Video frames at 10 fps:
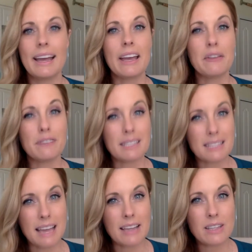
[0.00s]
If it
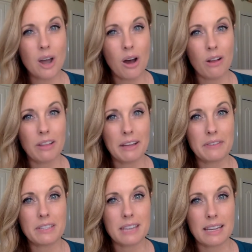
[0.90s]
says all life
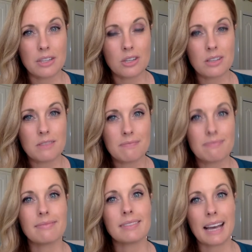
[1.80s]
stages,
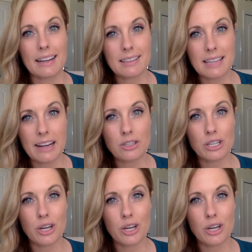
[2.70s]
that is actually